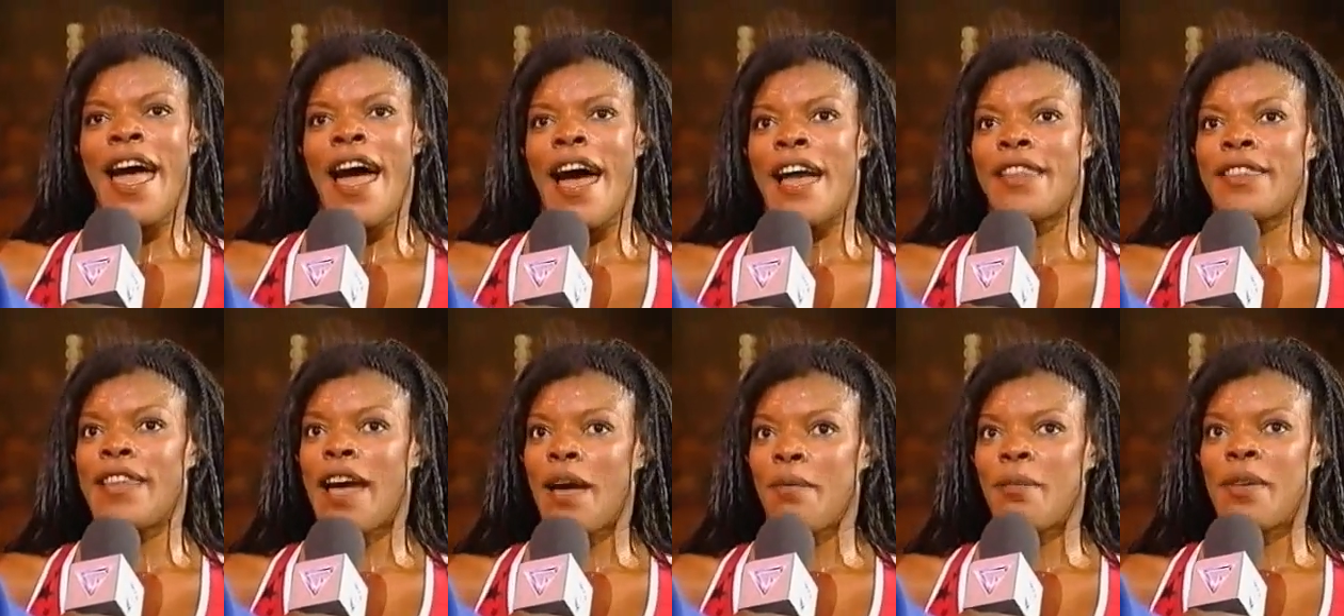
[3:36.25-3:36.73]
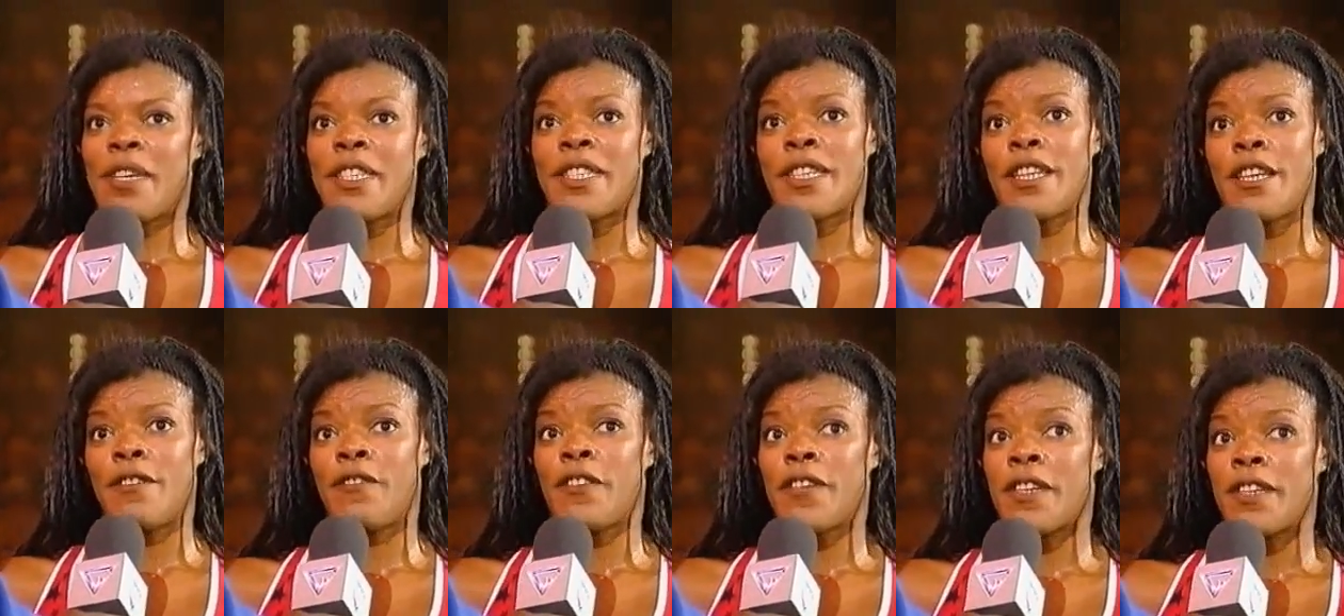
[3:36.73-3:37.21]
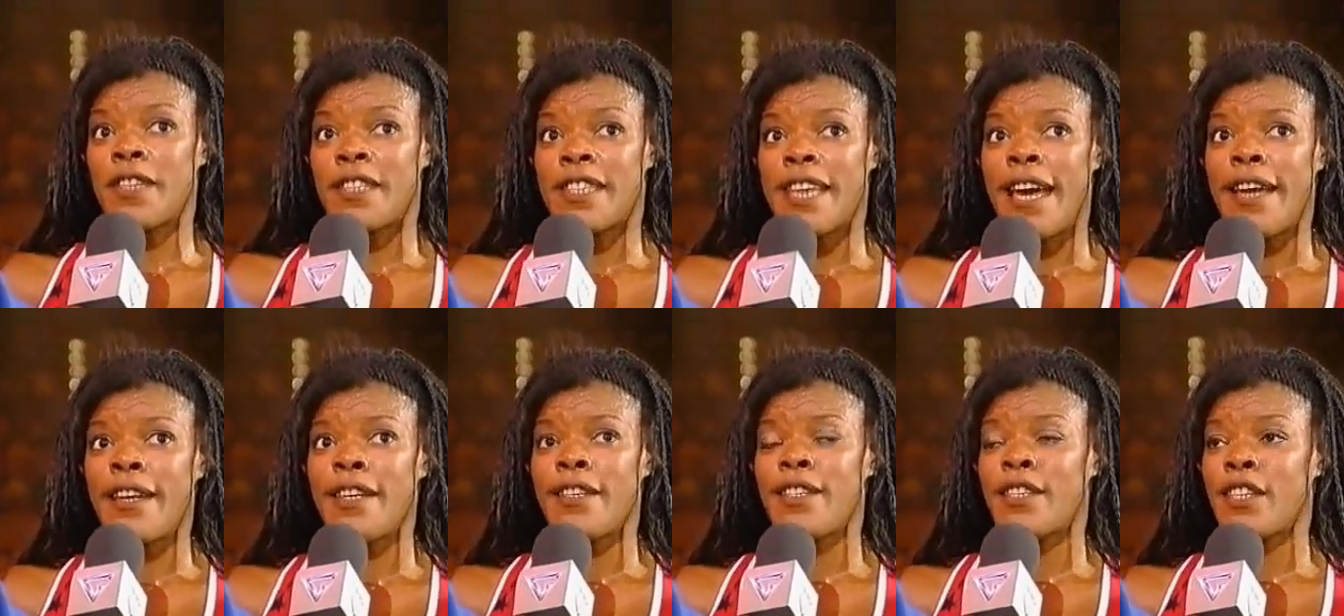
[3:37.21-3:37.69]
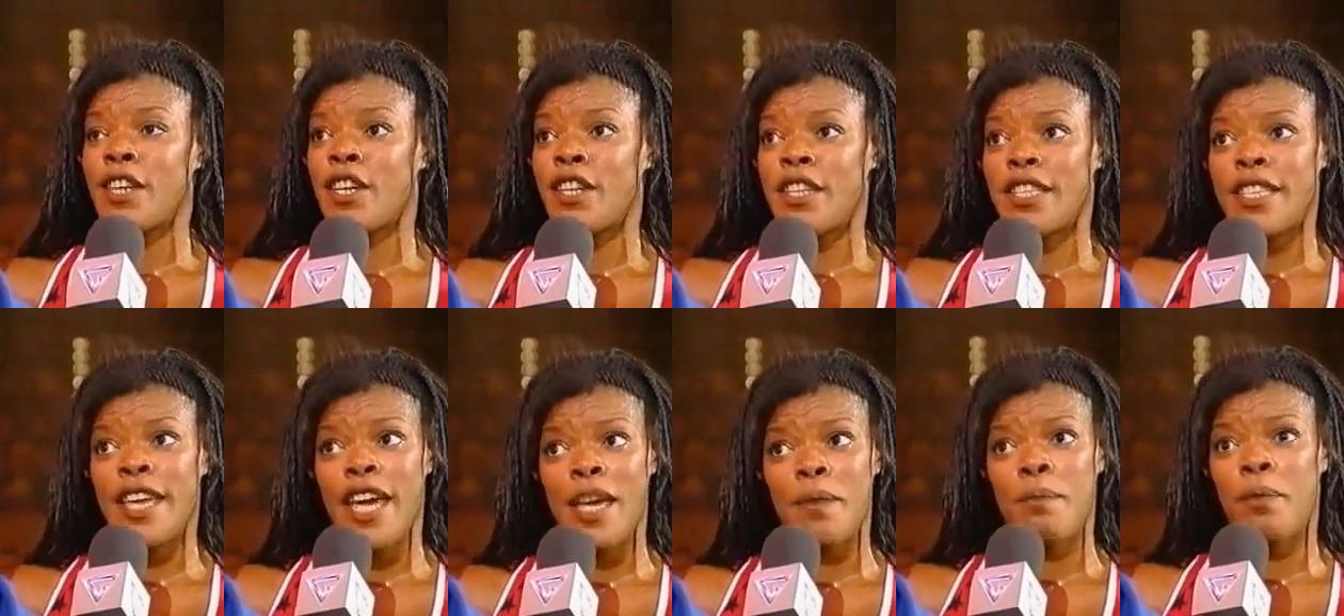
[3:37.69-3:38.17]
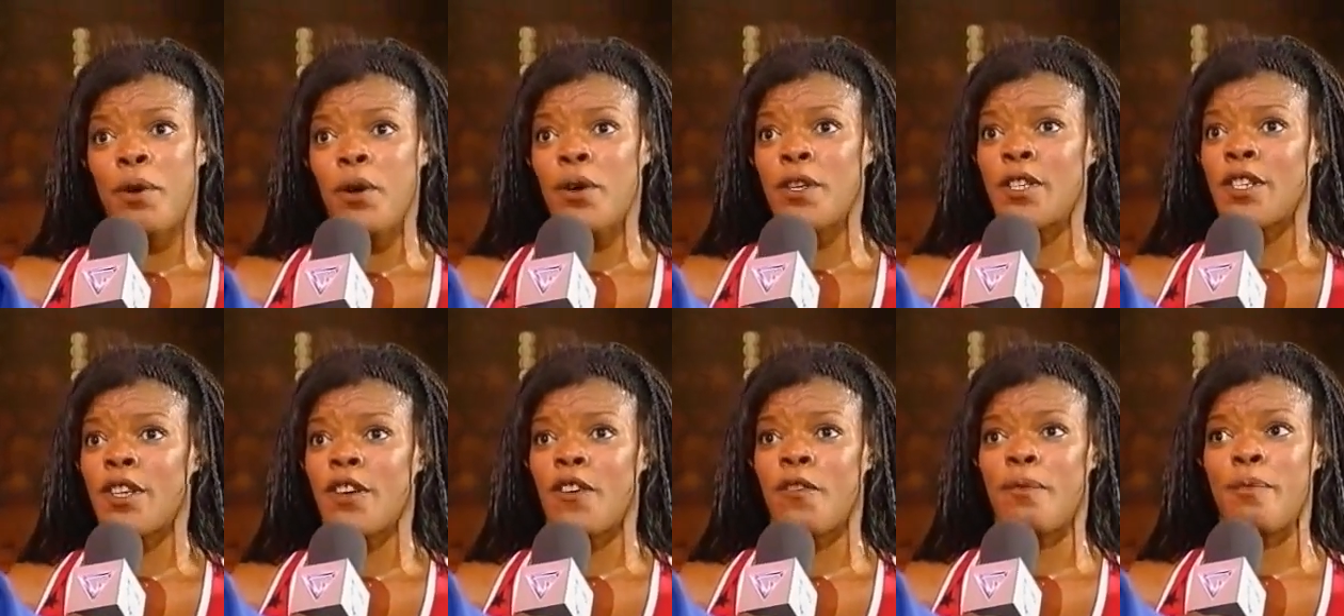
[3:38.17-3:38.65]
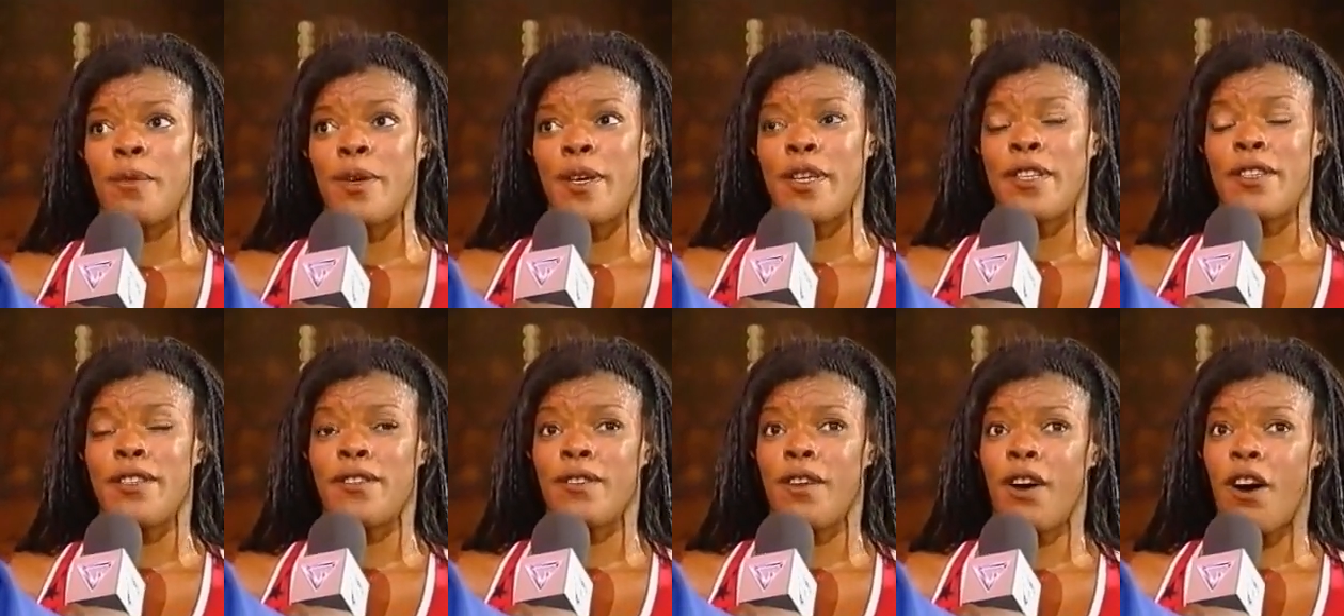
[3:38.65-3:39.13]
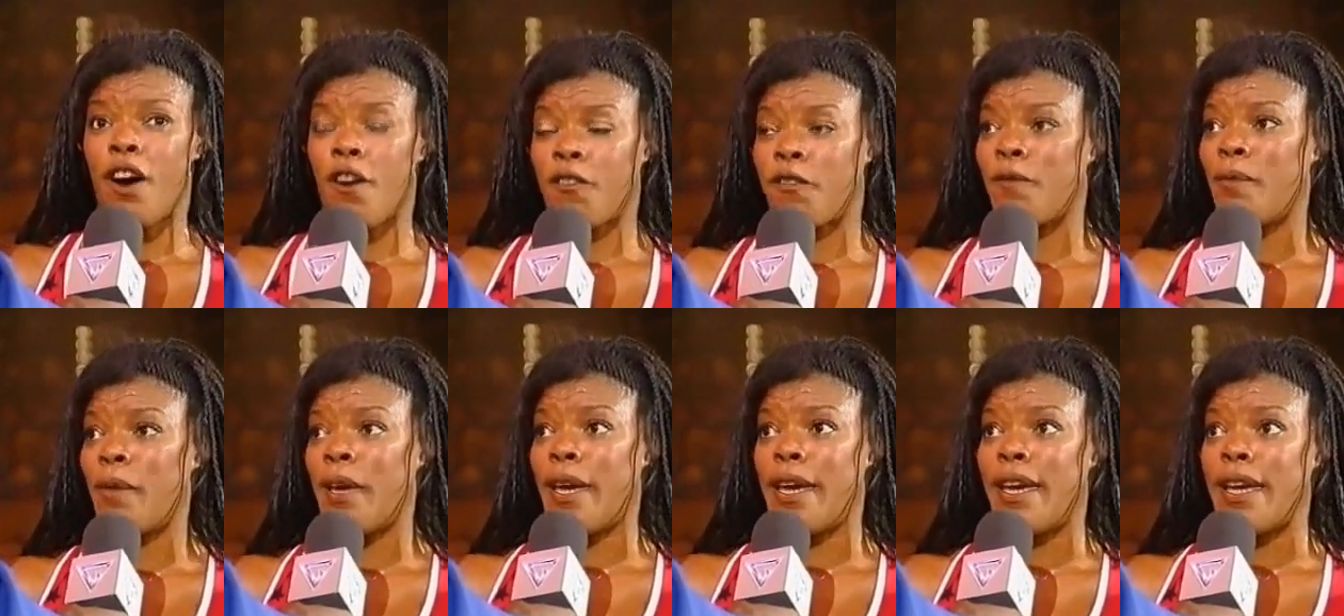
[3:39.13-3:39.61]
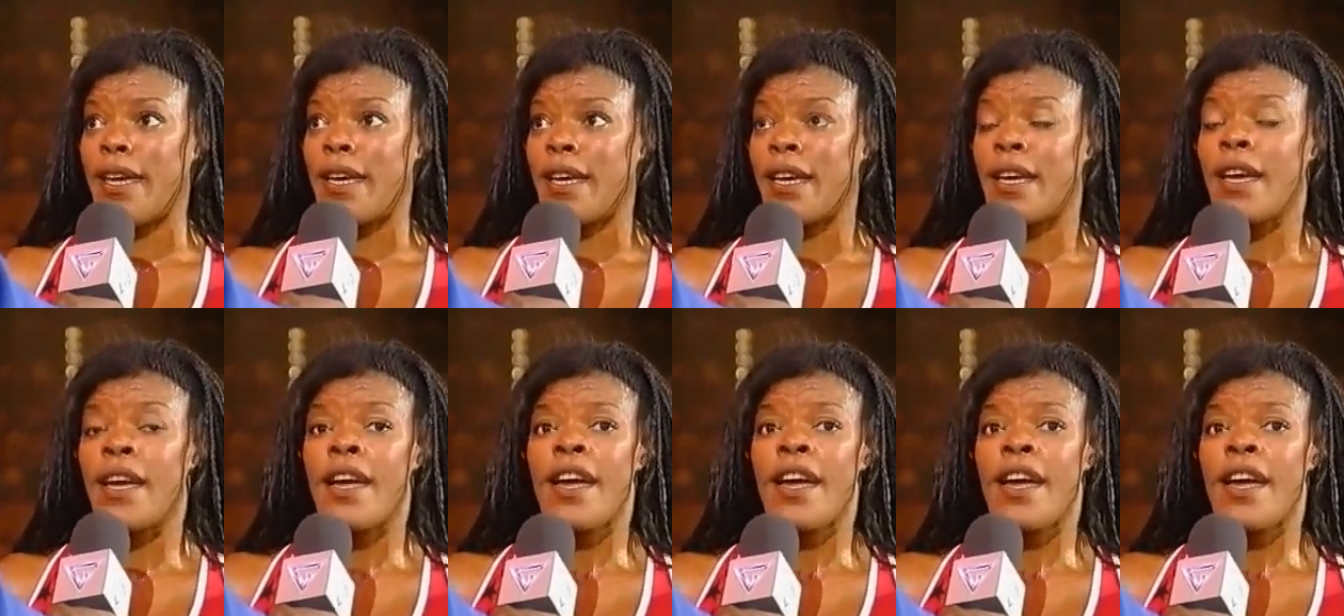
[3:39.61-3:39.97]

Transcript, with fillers: And that means that if the contenders are going to take points off me, off me,